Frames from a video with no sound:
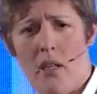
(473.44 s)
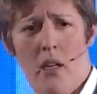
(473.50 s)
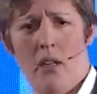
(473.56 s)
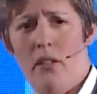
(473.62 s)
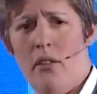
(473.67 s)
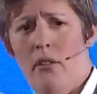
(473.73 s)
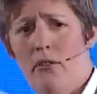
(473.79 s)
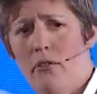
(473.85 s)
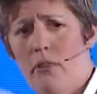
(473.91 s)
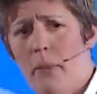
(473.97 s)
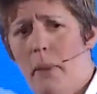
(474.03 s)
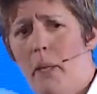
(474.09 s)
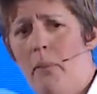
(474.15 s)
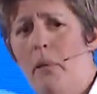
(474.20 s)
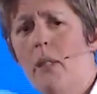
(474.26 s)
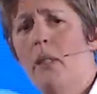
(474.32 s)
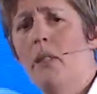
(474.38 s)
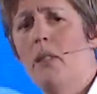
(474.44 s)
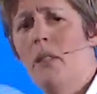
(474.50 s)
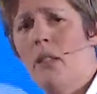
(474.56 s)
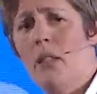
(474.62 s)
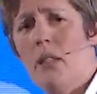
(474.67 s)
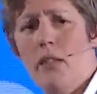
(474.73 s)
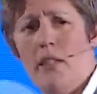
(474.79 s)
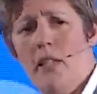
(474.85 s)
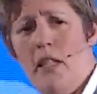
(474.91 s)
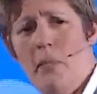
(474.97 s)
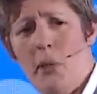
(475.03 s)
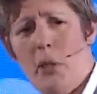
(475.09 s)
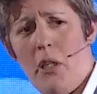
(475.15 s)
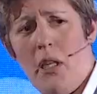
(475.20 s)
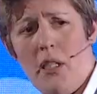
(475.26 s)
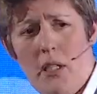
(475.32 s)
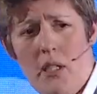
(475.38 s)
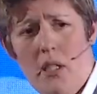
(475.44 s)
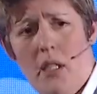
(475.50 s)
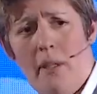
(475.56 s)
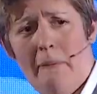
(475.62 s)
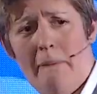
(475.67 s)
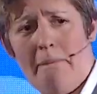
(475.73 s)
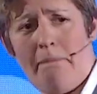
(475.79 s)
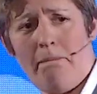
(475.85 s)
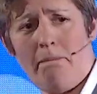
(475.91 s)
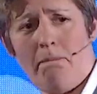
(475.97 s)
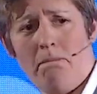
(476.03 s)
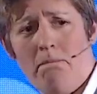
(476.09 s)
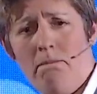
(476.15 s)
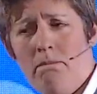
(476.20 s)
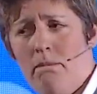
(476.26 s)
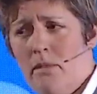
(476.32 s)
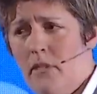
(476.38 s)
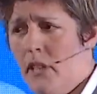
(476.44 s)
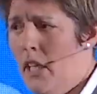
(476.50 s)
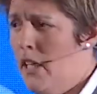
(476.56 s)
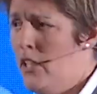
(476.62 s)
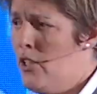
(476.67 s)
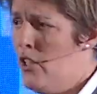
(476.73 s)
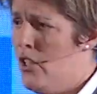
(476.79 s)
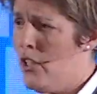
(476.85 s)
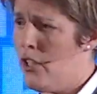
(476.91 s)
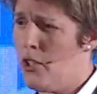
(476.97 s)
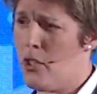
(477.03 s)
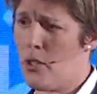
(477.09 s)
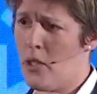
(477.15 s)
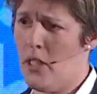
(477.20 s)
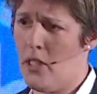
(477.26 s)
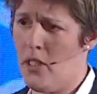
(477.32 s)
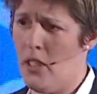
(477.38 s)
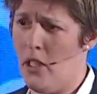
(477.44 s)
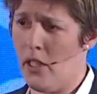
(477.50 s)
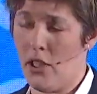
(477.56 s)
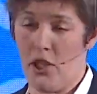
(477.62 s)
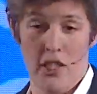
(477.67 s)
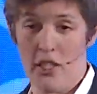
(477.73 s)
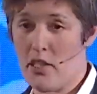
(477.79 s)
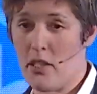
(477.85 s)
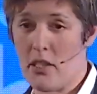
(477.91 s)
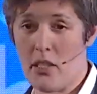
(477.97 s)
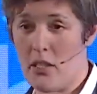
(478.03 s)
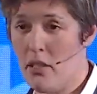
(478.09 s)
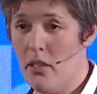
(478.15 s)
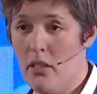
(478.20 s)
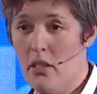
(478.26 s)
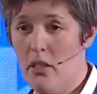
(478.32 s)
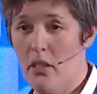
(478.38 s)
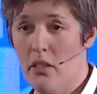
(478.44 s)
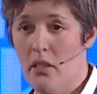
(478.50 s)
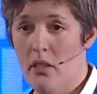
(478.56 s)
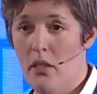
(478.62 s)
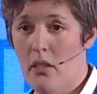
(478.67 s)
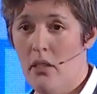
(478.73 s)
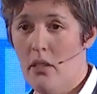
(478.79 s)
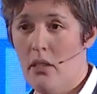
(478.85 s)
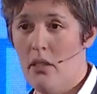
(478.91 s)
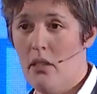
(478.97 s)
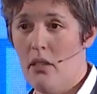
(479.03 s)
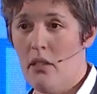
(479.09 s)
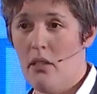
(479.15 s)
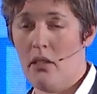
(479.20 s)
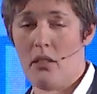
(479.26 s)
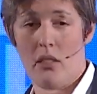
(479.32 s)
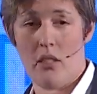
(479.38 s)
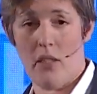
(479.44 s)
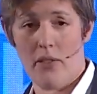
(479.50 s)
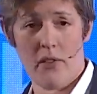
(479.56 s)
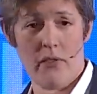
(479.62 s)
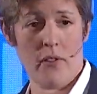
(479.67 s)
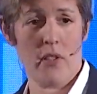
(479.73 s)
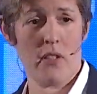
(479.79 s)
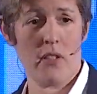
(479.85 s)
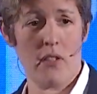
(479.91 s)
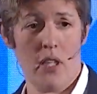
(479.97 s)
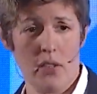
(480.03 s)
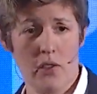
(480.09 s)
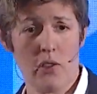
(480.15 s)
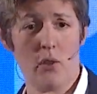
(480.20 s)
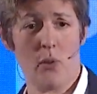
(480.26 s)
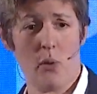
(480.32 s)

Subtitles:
are you a Republican dog or Democrat dog? Gay dog or straight dog? She just sniffs first, asks